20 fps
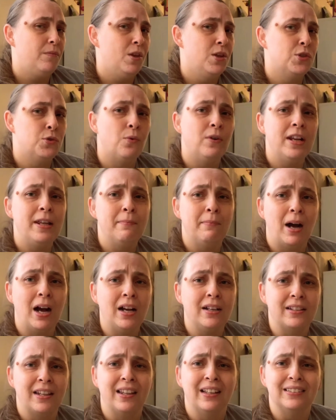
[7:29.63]
$20.
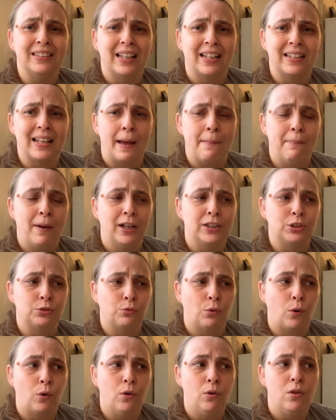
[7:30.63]
I think it's like $10
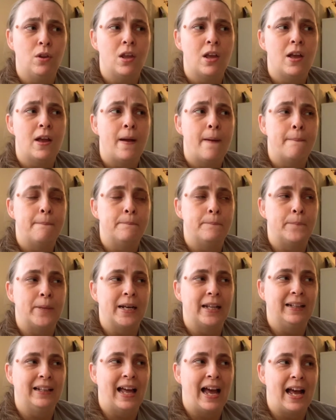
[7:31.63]
roll, but
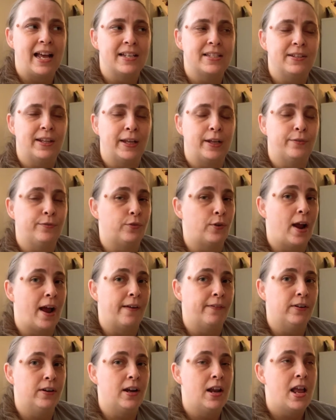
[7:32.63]
it lasts like
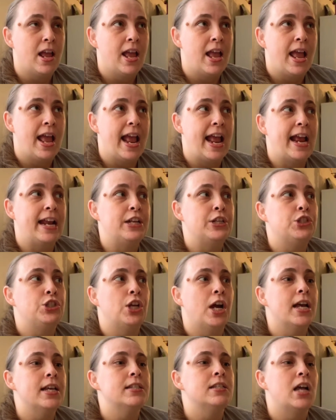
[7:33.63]
forever. And
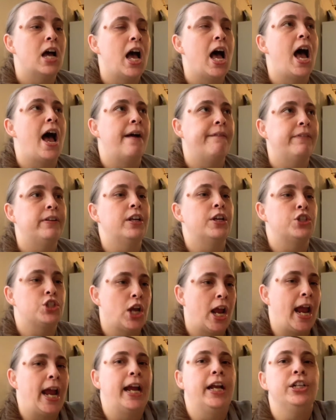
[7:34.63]
just not having to
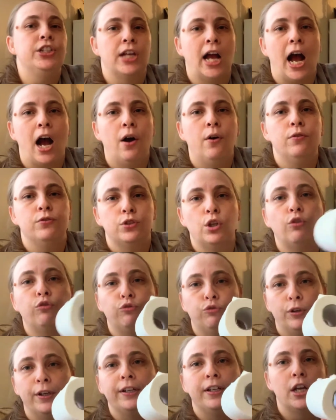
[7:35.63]
change out the
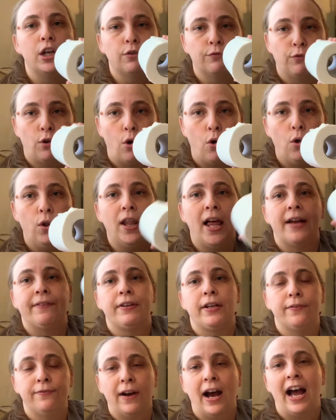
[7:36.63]
freaking roll
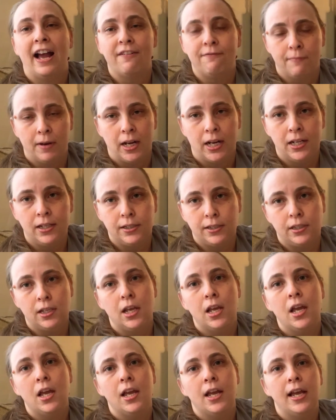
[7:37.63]
every 5 minutes
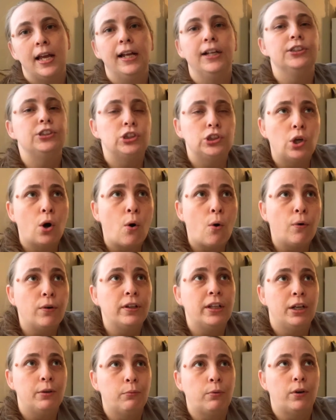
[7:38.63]
is
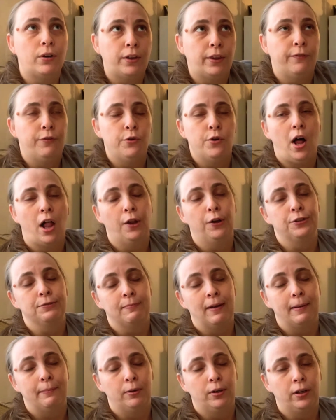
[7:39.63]
totally worth a few dollars in
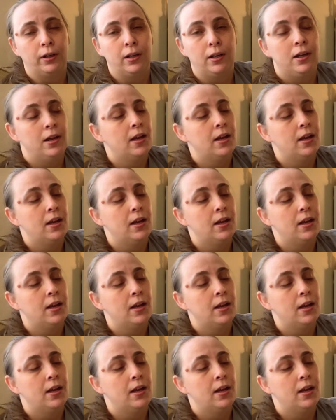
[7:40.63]
my book.